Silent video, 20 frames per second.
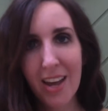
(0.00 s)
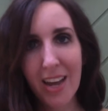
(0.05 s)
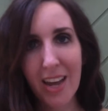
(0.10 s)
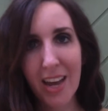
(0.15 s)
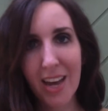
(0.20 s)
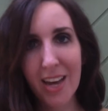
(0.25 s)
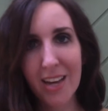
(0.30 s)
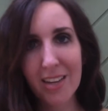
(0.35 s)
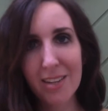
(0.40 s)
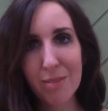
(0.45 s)

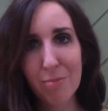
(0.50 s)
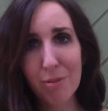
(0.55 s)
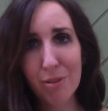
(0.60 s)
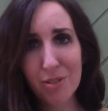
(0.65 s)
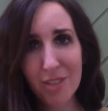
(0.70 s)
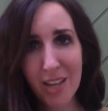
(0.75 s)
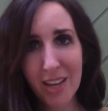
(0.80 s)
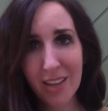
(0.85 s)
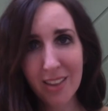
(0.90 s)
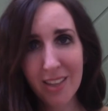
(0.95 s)
And
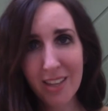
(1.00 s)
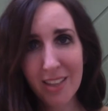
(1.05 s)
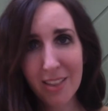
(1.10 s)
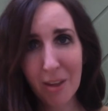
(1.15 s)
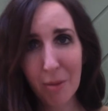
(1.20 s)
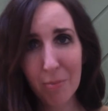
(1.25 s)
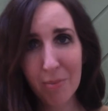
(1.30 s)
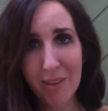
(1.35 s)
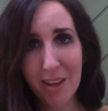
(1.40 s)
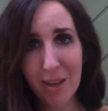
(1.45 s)
most likely,
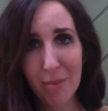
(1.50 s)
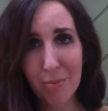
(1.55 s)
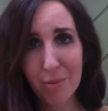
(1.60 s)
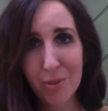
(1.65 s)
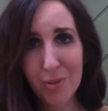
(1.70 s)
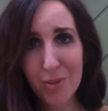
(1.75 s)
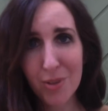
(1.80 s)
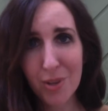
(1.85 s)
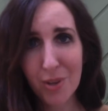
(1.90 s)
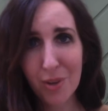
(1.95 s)
they'll be
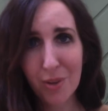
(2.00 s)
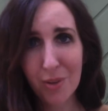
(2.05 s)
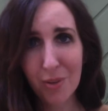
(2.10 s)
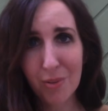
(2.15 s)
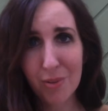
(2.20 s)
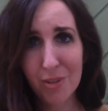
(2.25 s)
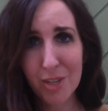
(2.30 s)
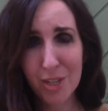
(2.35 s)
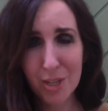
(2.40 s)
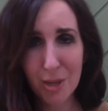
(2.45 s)
able
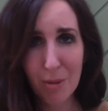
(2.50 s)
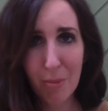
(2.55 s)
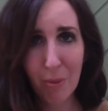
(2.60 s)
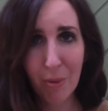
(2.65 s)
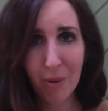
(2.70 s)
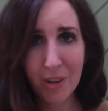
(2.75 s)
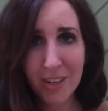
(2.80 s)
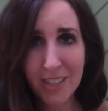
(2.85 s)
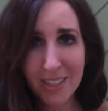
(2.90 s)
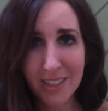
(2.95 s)
to, to
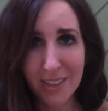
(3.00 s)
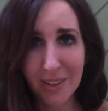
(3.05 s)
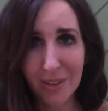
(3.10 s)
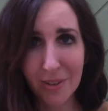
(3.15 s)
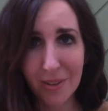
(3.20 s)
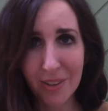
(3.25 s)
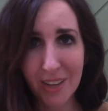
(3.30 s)
support you.